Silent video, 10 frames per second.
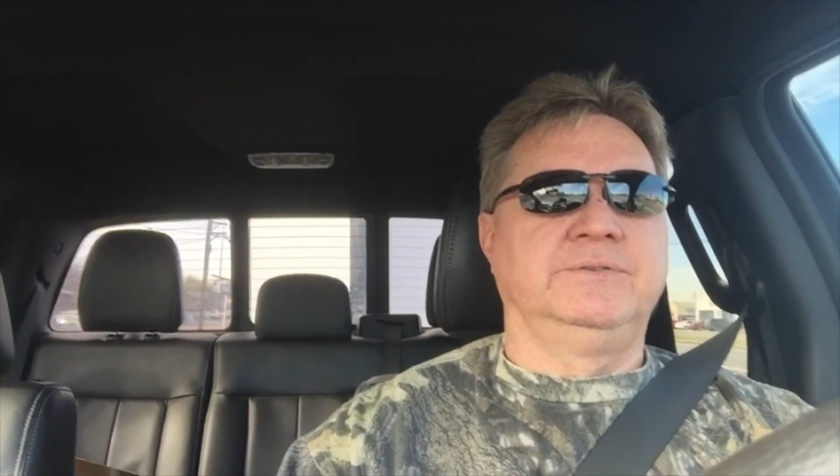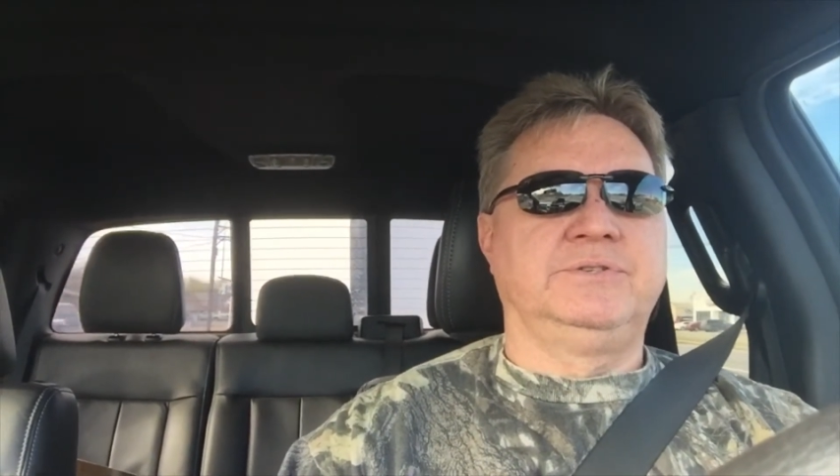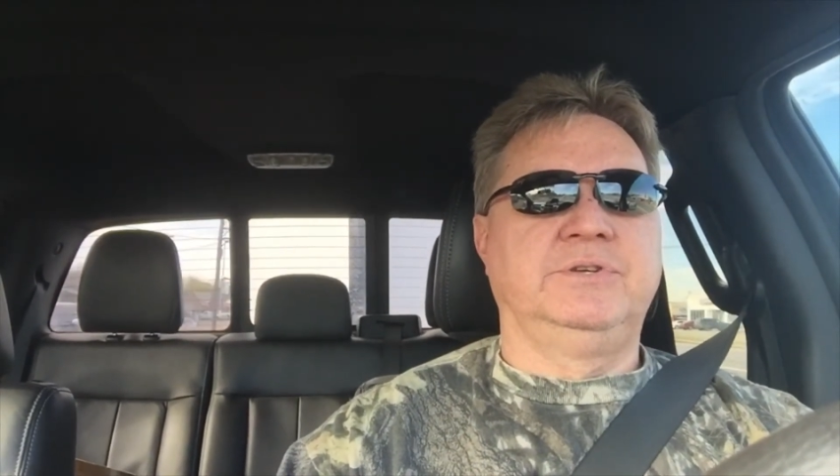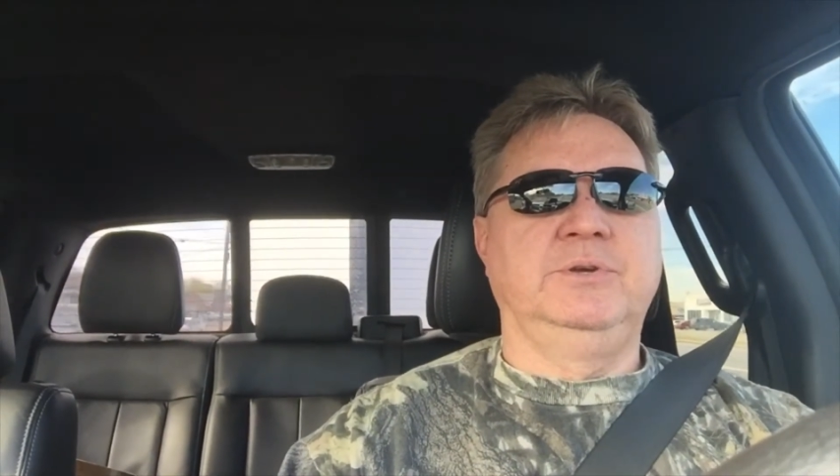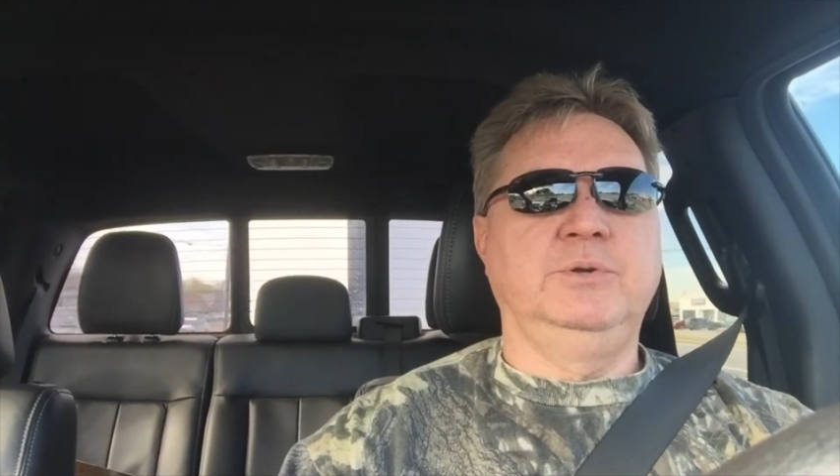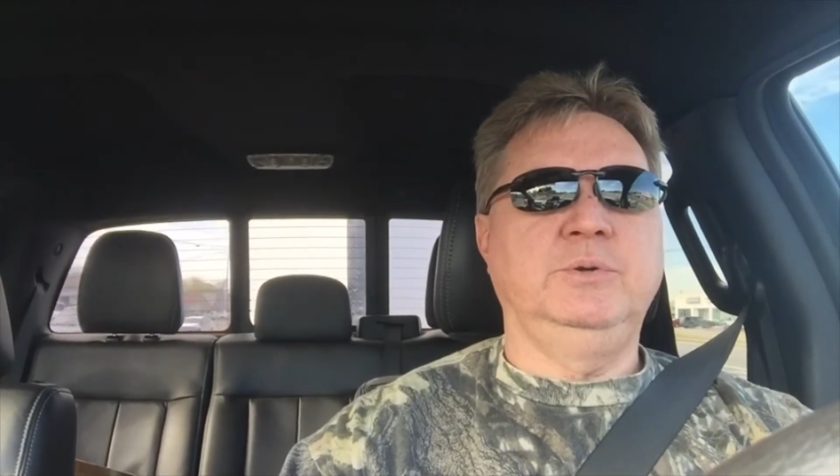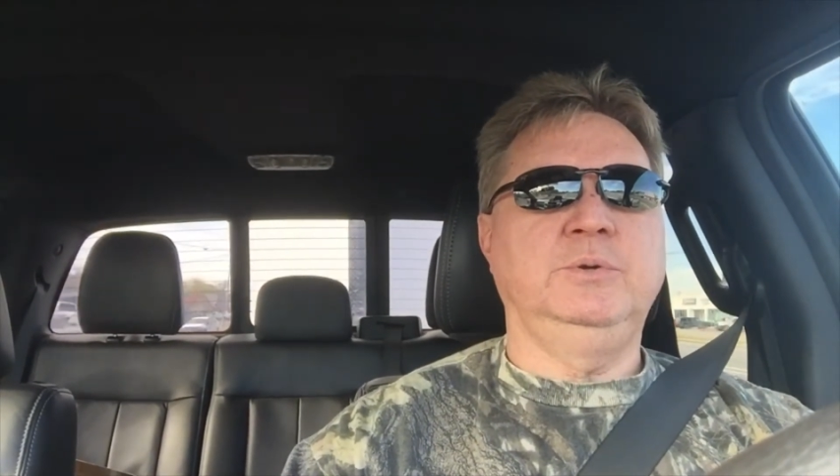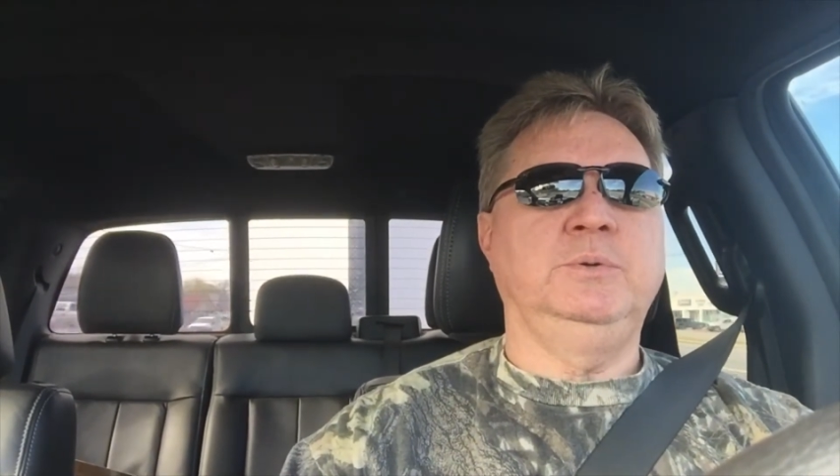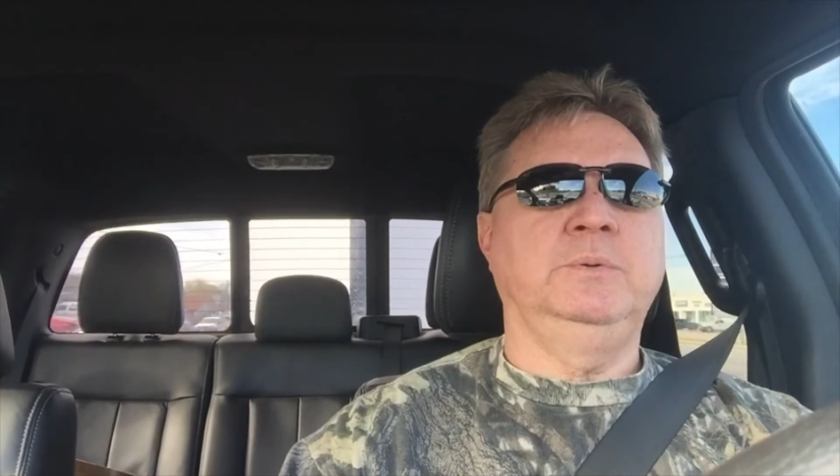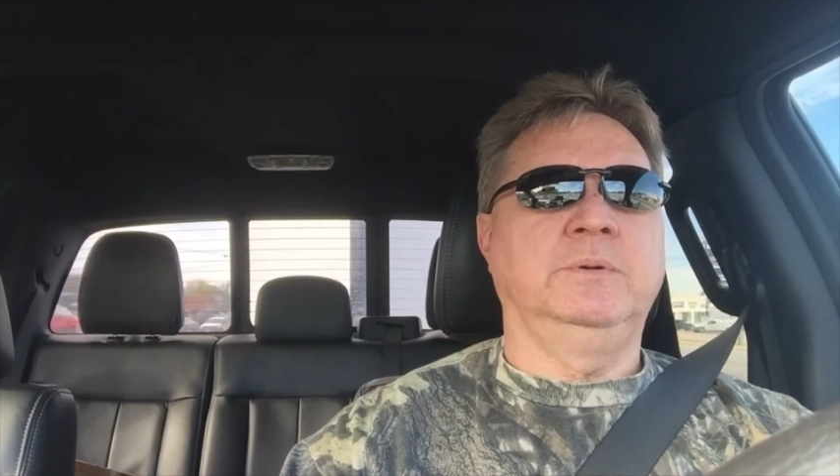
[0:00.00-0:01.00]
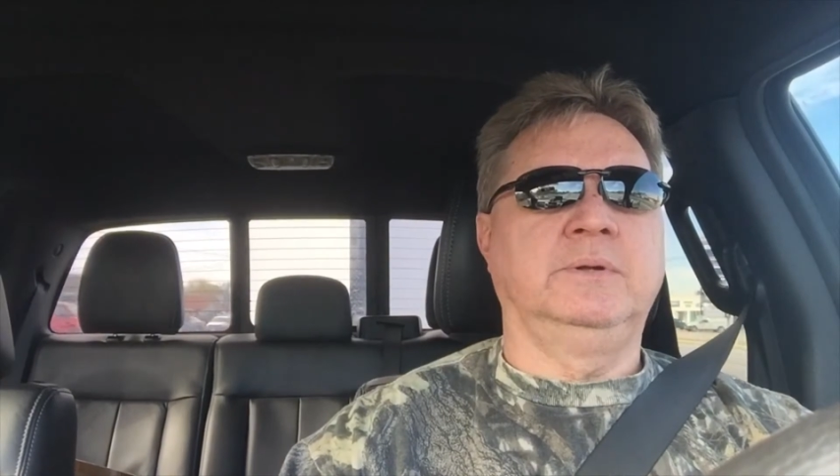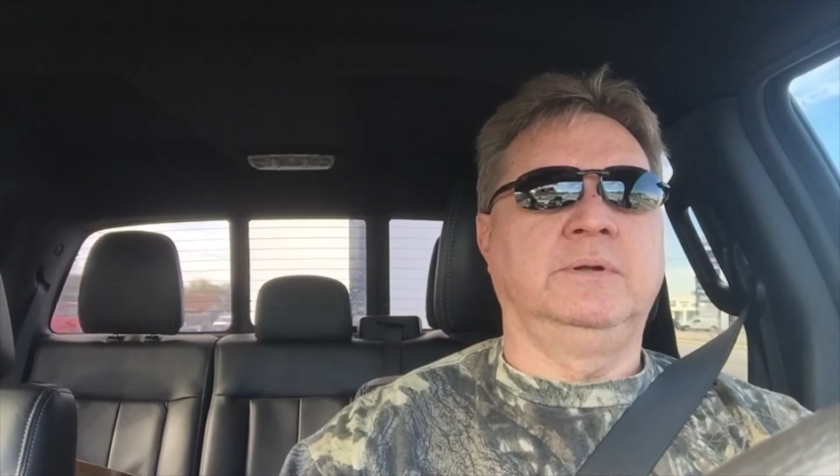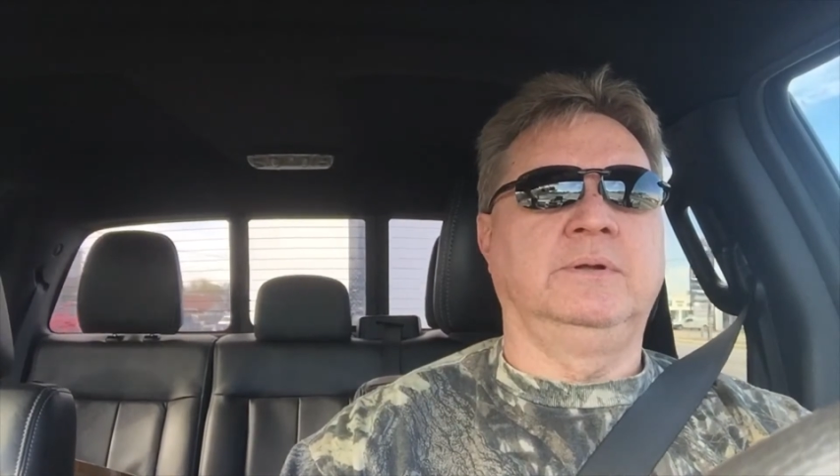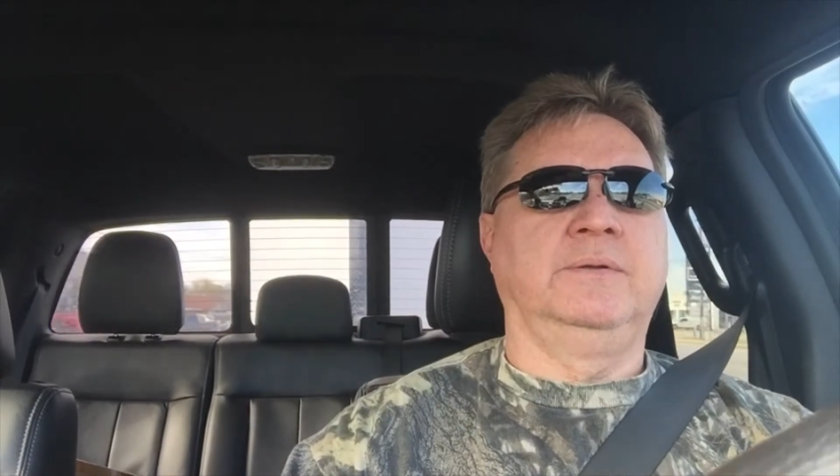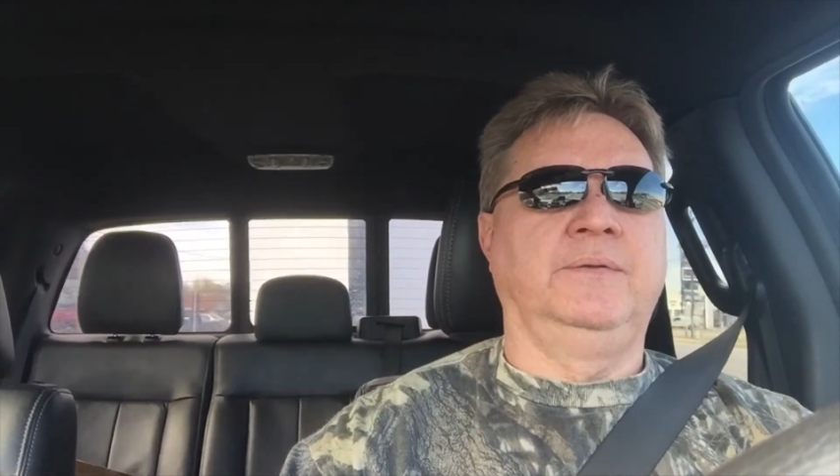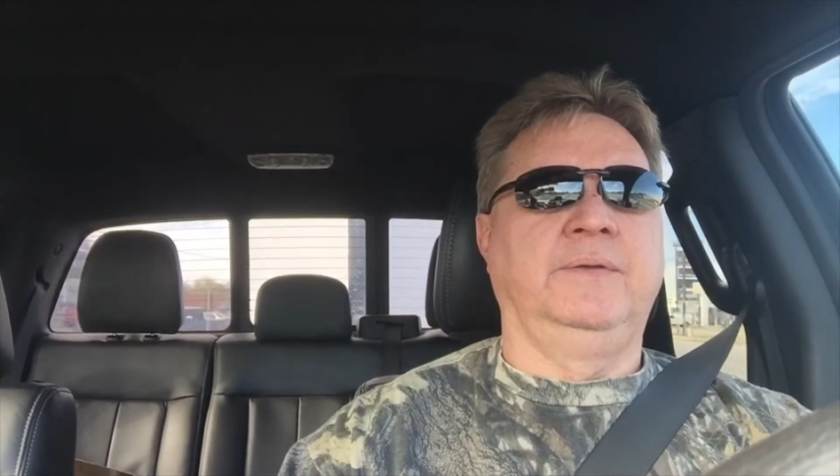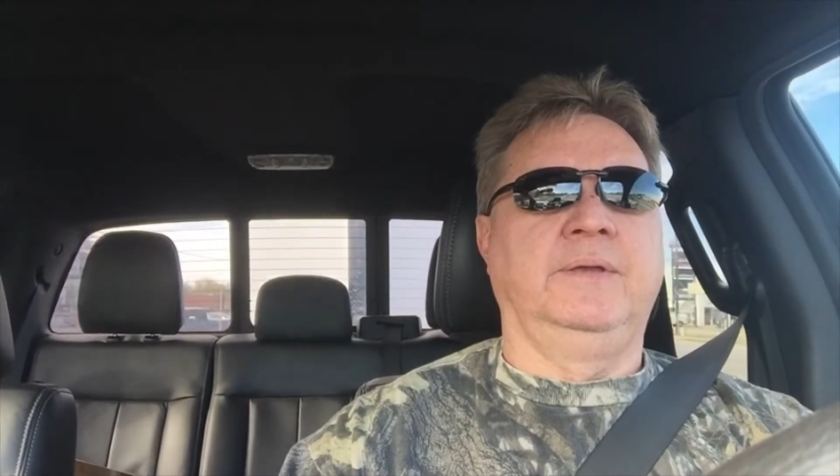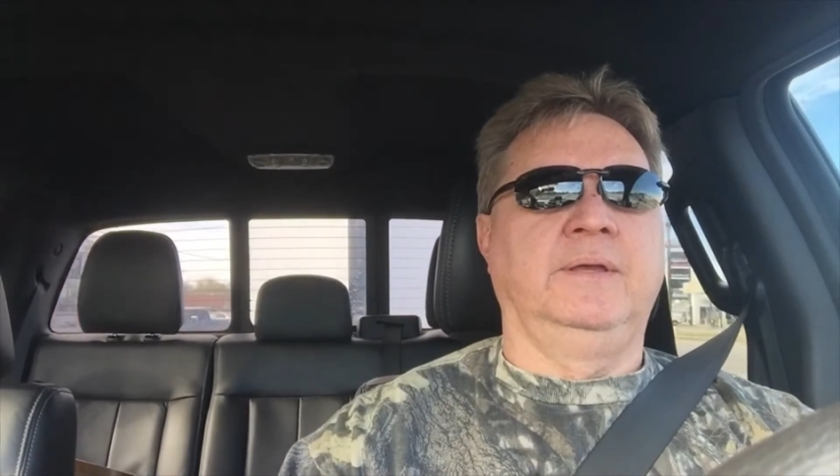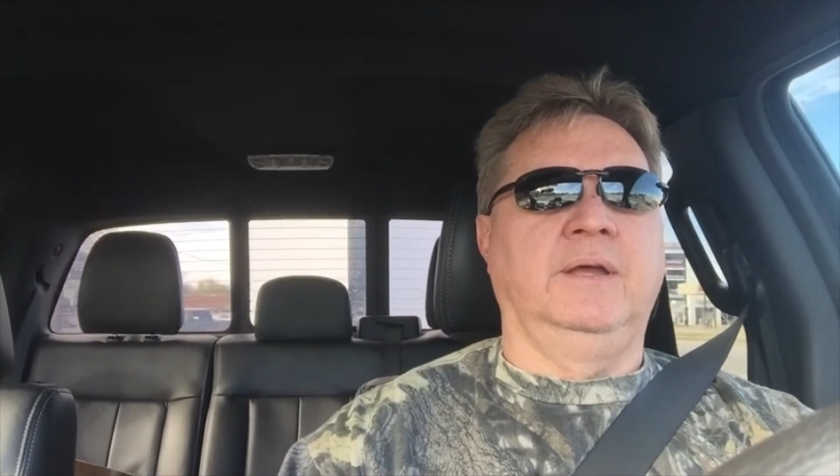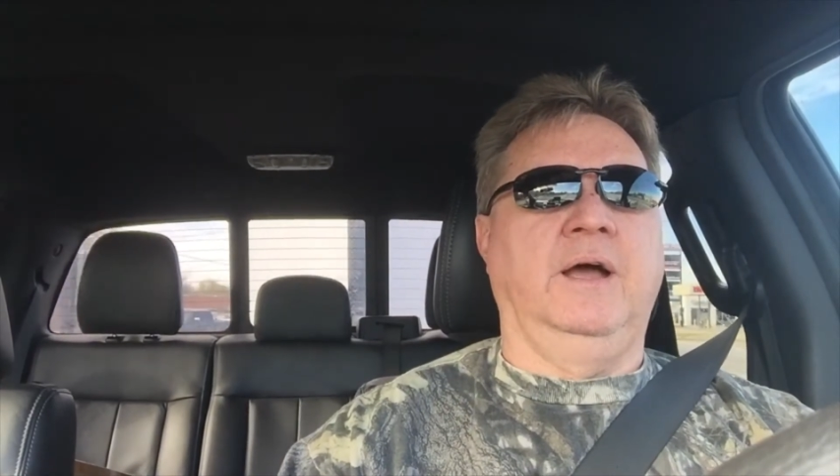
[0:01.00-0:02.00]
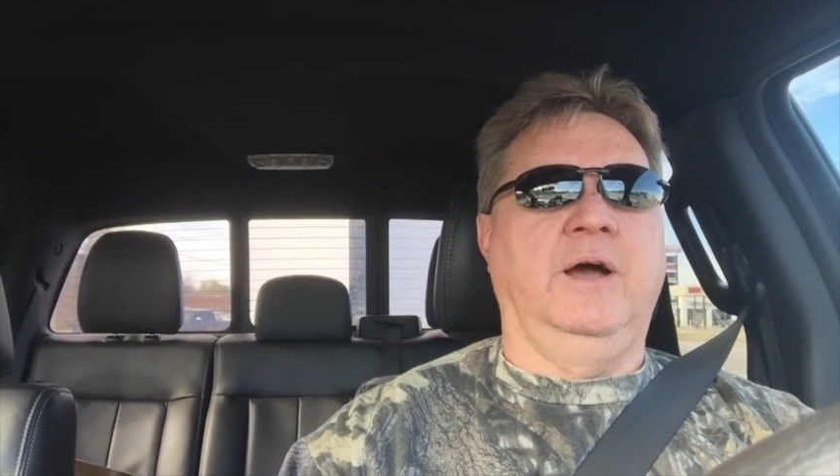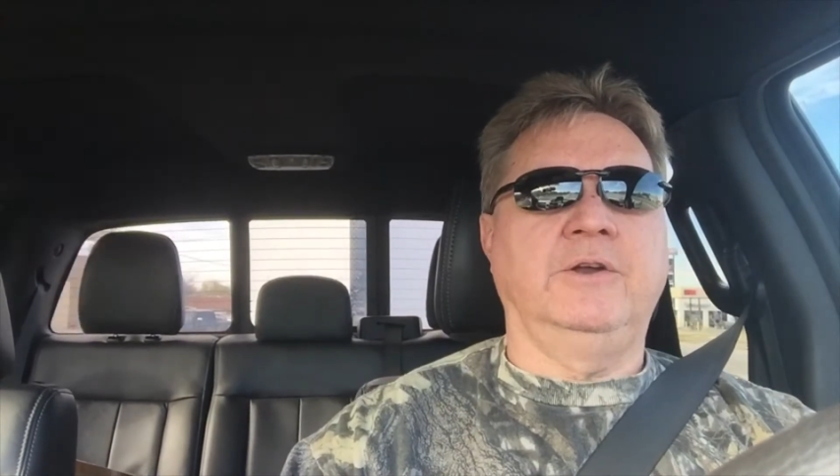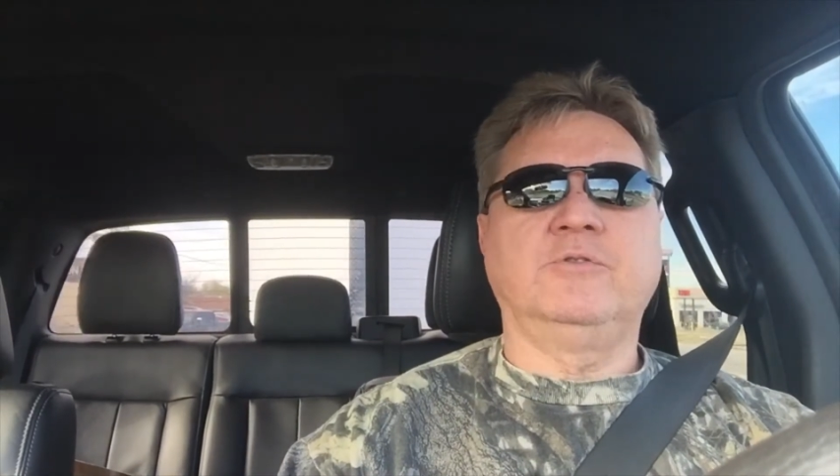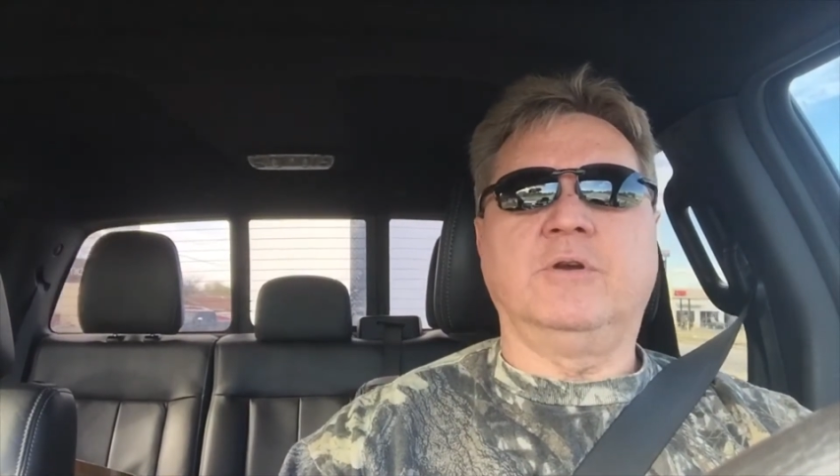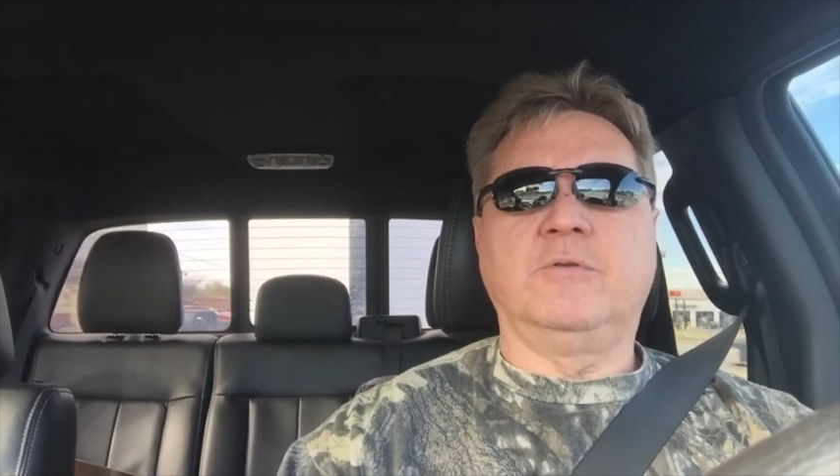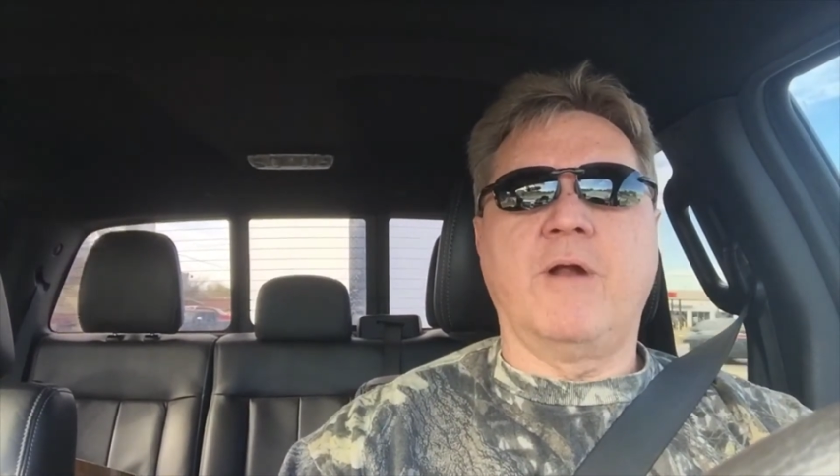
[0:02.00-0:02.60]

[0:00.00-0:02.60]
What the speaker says: 200